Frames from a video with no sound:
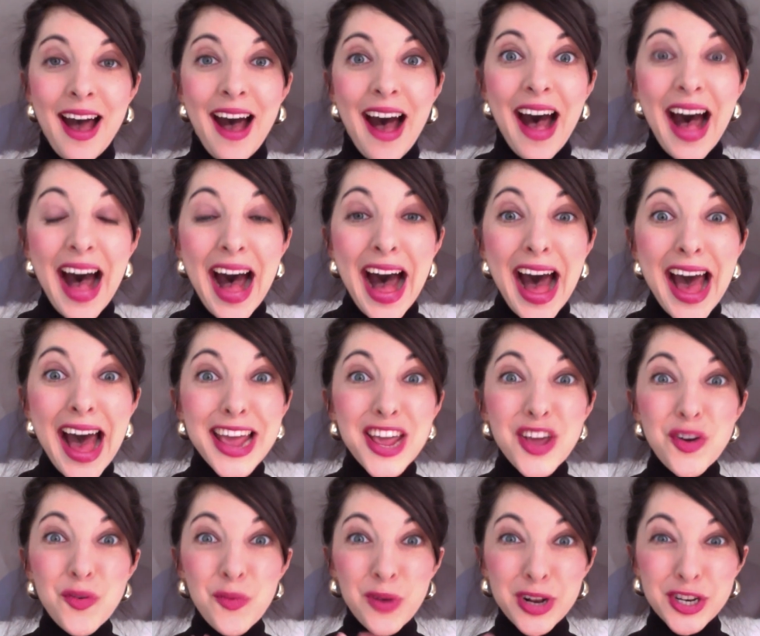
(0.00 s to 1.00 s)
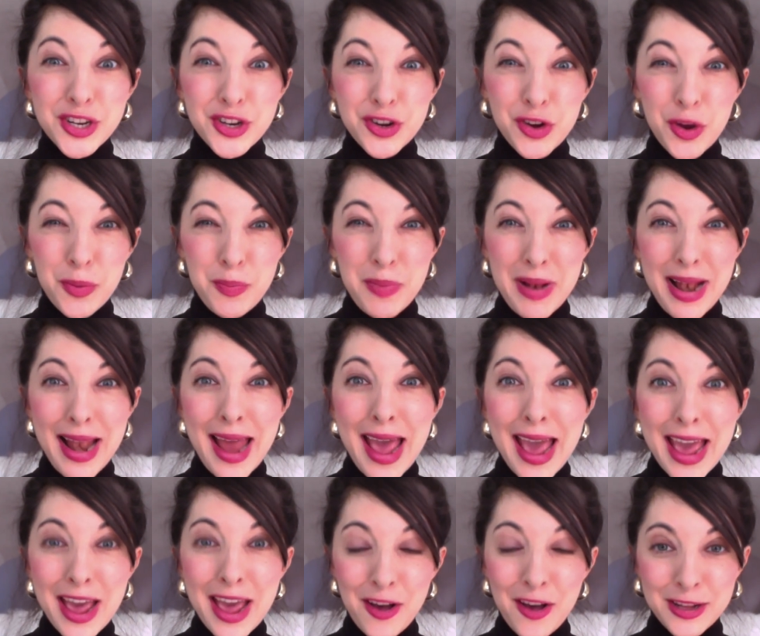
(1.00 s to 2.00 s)
I want you to go
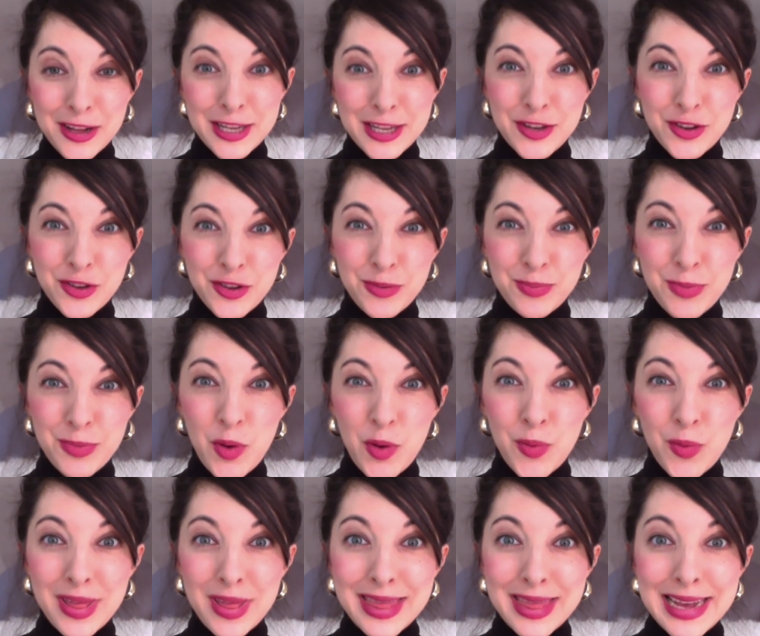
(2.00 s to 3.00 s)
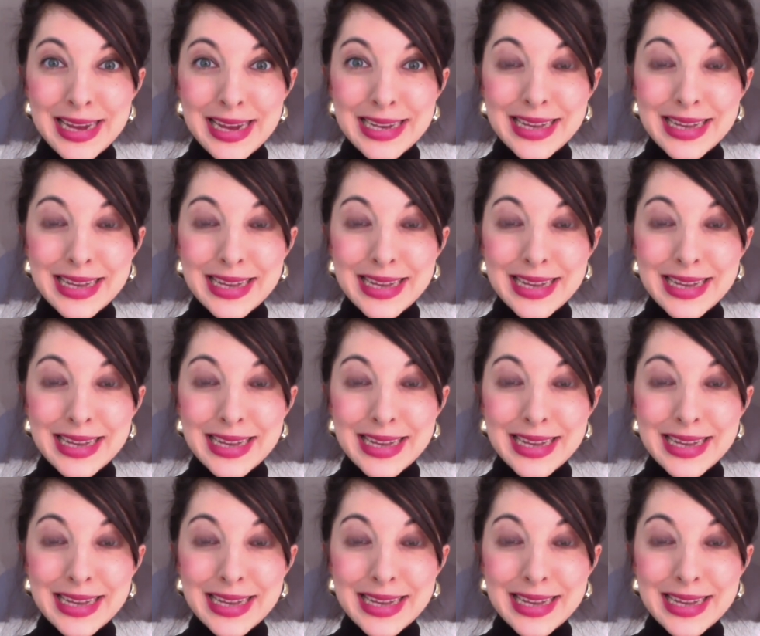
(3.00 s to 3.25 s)
play on Zoom with these